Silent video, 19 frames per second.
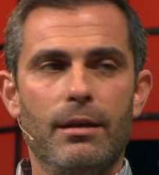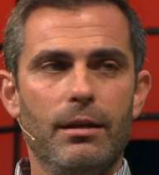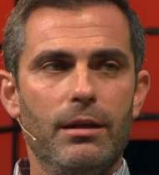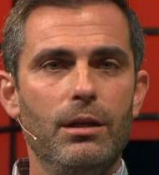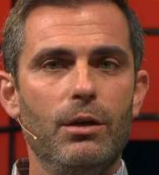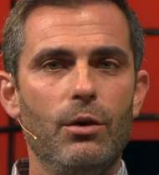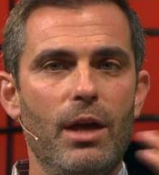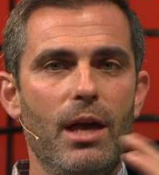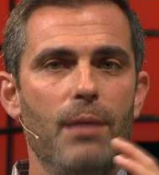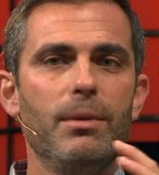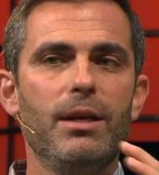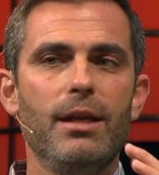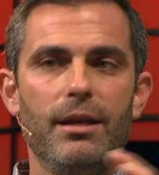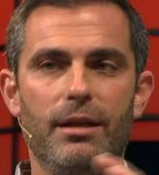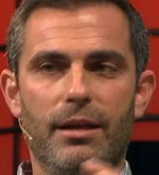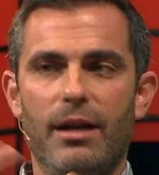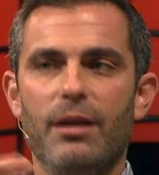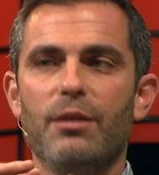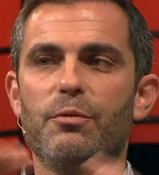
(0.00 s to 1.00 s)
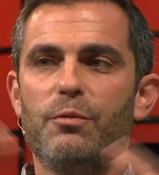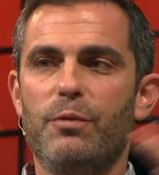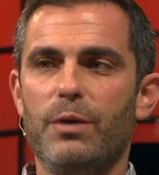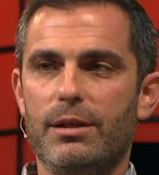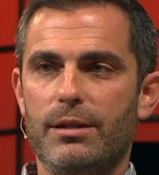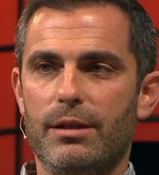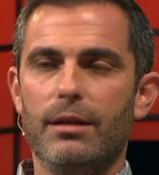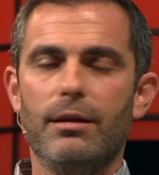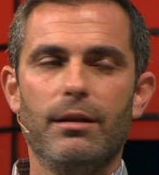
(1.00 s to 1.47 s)
M&A kind of
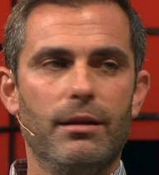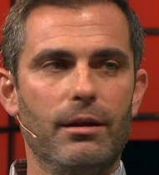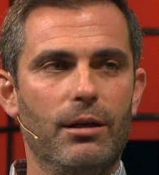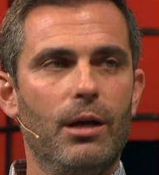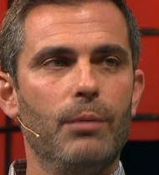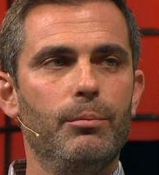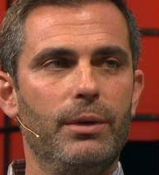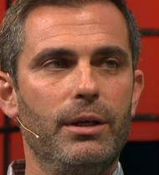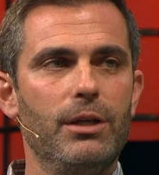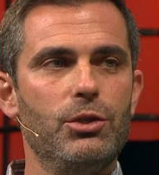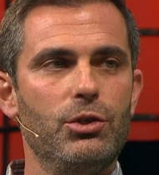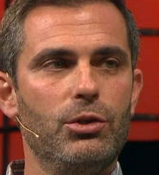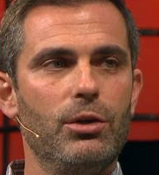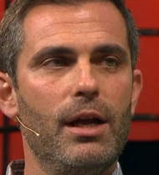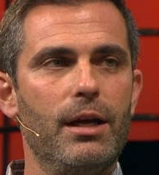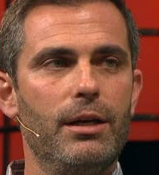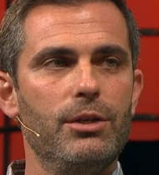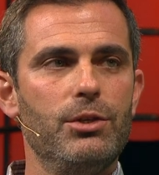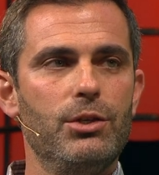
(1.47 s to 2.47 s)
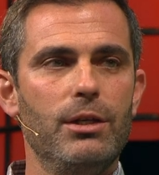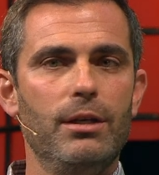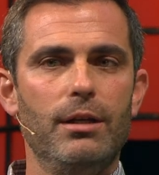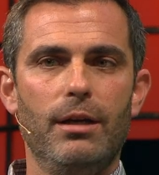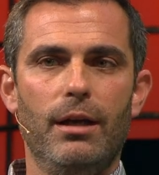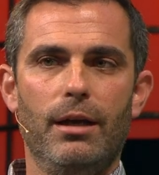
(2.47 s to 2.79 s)
fits into the company strategy,